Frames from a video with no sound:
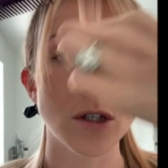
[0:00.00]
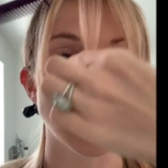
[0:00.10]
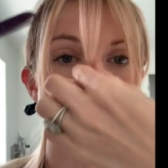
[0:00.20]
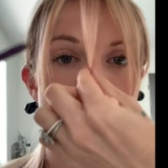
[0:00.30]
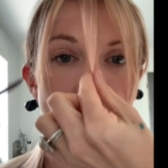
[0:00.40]

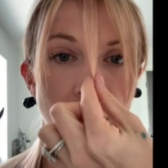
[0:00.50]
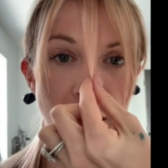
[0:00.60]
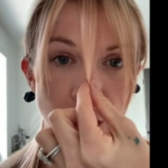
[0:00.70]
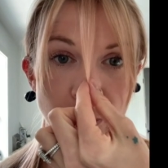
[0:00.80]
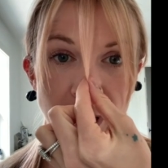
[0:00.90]
So cut
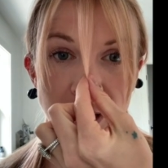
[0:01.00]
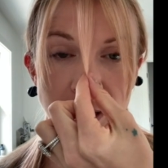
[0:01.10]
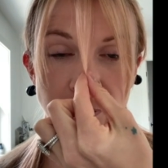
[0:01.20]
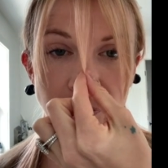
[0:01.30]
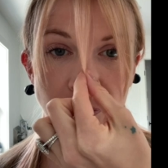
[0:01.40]
your
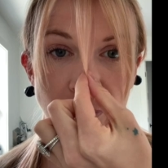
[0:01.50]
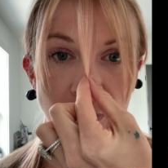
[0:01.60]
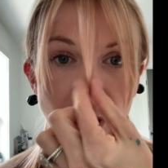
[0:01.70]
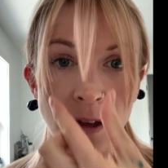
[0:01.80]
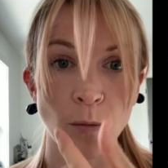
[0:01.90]
piece.
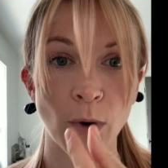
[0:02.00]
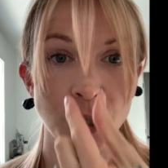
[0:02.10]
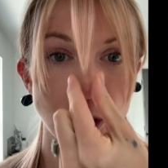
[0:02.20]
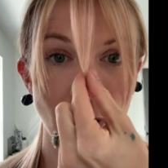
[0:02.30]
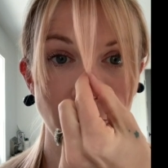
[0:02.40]

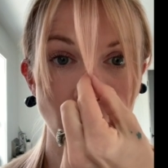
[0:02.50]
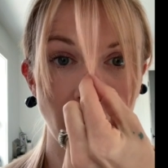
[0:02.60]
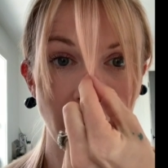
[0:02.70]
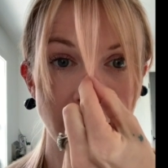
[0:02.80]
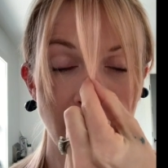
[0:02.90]
Once you have your
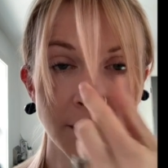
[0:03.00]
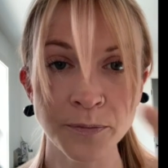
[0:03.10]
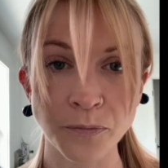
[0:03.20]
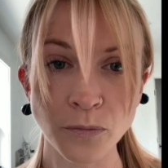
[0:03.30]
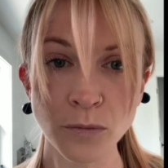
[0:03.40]
guideline,
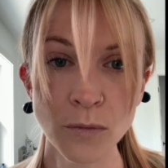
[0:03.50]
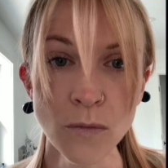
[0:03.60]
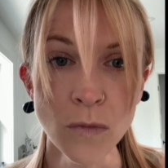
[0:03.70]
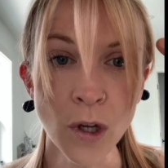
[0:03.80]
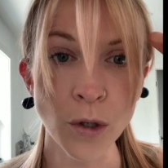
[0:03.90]

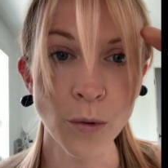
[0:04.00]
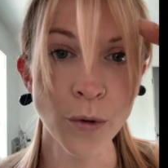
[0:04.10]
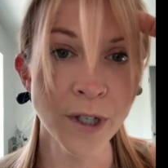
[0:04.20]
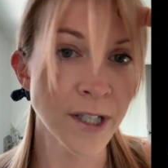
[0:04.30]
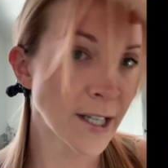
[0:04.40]
you're
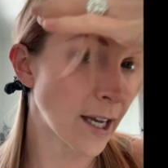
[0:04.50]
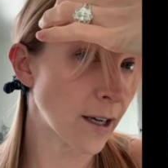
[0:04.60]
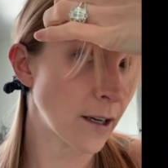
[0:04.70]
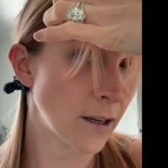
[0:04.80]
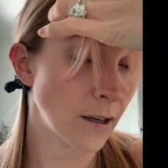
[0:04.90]
going to take
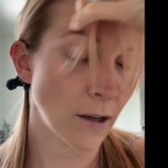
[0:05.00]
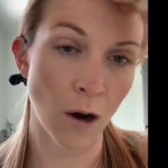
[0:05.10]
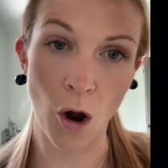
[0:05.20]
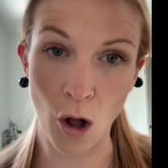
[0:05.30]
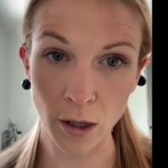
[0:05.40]

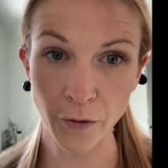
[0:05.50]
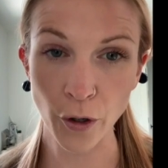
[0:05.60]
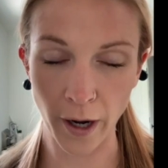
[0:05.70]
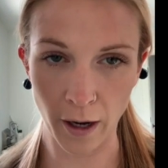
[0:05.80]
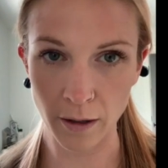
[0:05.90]
all of your
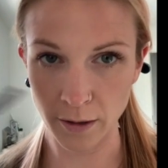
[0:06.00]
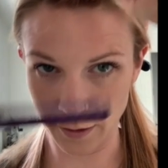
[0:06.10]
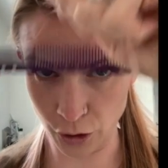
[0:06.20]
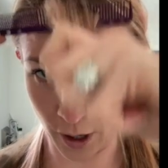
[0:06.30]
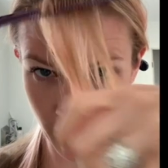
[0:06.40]
hair in
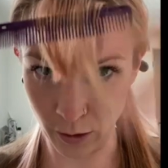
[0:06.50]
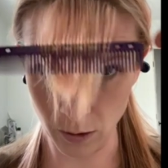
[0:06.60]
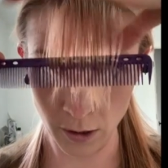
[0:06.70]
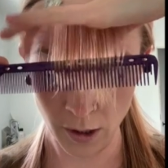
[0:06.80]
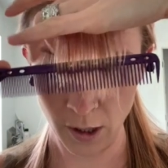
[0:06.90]
the
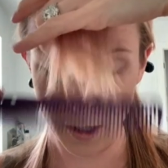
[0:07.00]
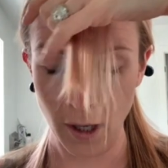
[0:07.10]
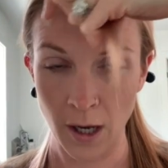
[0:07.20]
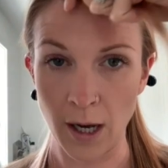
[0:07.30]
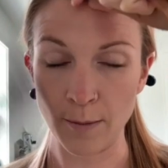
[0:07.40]
triangle.
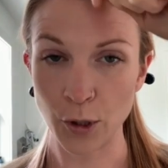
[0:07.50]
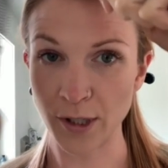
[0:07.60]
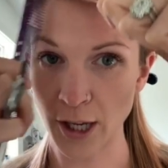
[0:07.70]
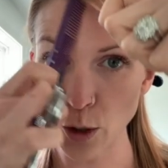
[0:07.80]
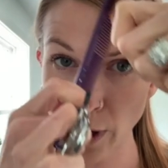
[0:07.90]
So
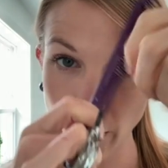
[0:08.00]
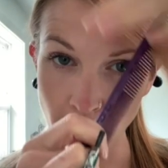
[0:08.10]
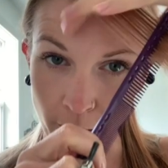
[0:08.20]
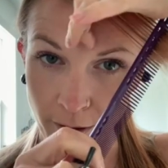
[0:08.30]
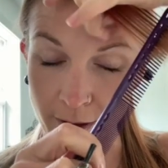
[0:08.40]
say you wear your
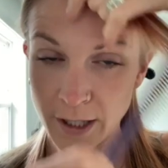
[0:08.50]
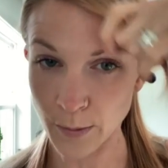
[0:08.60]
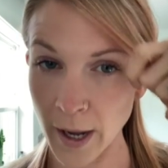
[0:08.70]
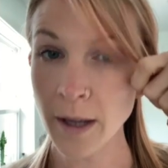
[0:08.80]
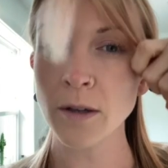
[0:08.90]
hair this
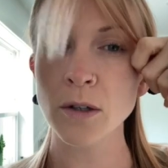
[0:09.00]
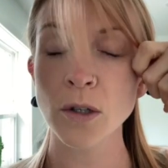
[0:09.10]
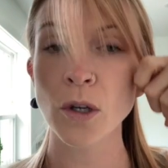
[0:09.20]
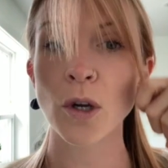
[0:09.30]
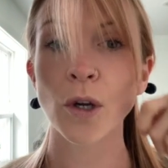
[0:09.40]
way,
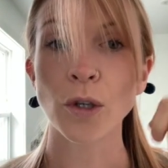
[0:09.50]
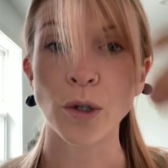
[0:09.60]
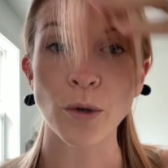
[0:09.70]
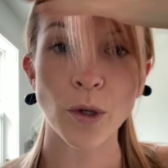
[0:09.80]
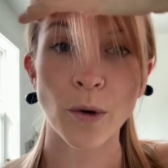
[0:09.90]
you
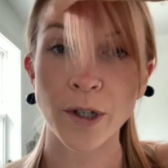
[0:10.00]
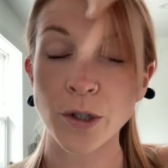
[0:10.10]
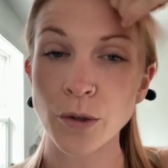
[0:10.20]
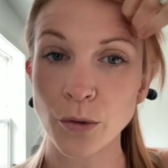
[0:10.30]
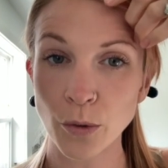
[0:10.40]
are going
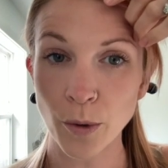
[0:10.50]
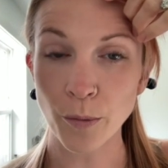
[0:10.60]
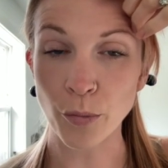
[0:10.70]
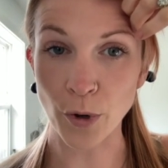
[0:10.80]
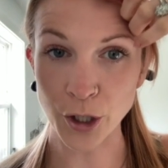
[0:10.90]
to
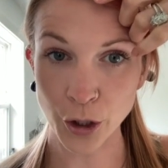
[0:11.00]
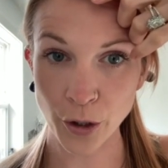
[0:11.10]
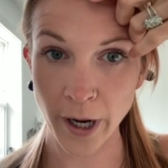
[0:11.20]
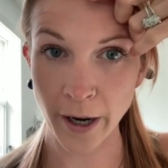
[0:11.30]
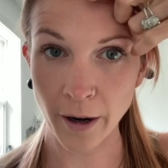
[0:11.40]
brush your
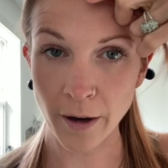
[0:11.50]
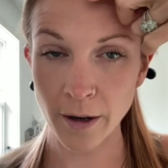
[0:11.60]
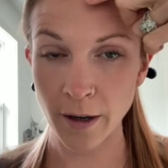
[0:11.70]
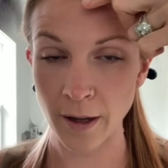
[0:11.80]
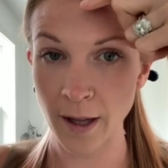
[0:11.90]
hair
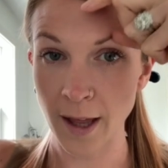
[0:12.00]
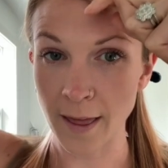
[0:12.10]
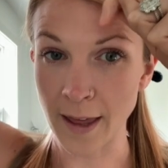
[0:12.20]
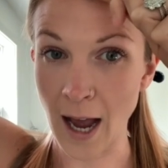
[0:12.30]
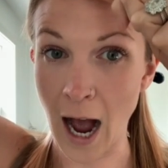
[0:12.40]

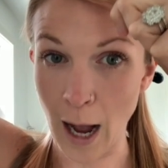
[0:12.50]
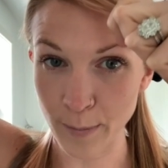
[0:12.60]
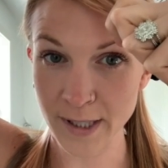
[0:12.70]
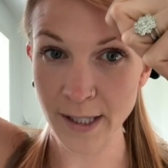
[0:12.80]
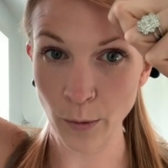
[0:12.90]
the
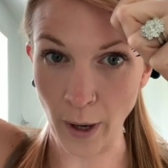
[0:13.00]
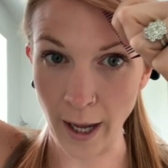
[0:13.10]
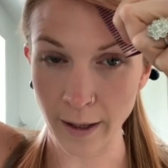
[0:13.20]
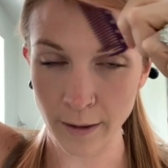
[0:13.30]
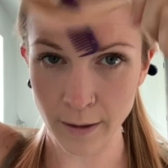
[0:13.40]
opposite way.